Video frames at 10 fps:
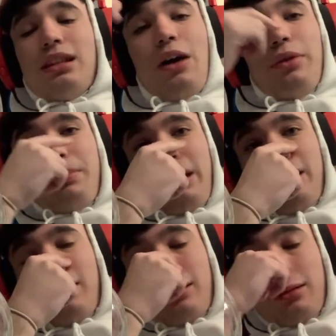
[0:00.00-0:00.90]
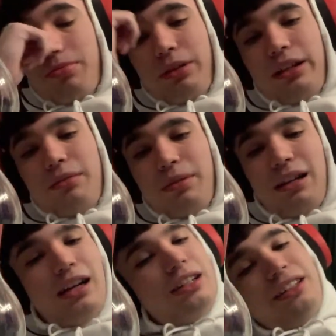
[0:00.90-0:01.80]
That would be brilliant,
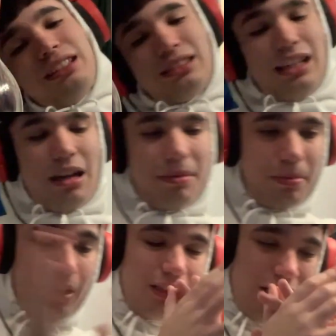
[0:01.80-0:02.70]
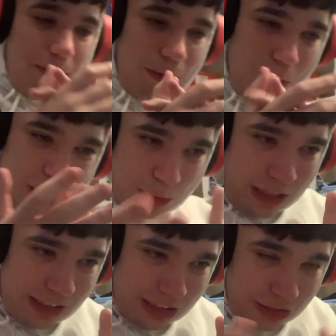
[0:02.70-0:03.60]
but I don't think that's going to happen personally. But what do
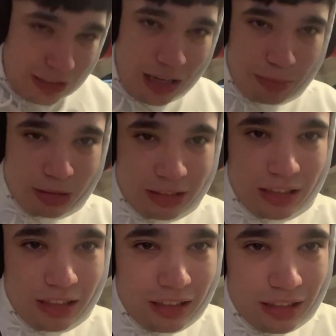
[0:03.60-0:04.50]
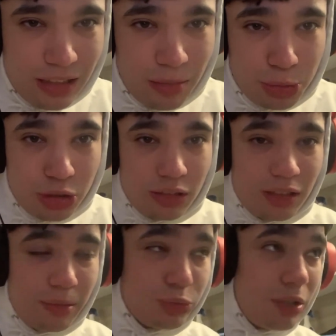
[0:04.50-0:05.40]
I know? I'm just
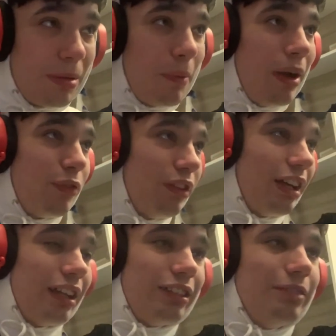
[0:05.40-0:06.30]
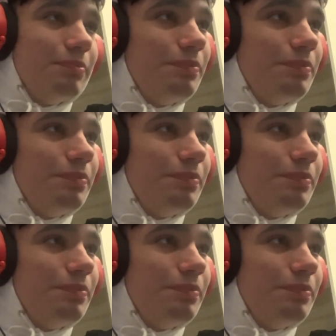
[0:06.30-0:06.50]
trying to make my way through the galaxy.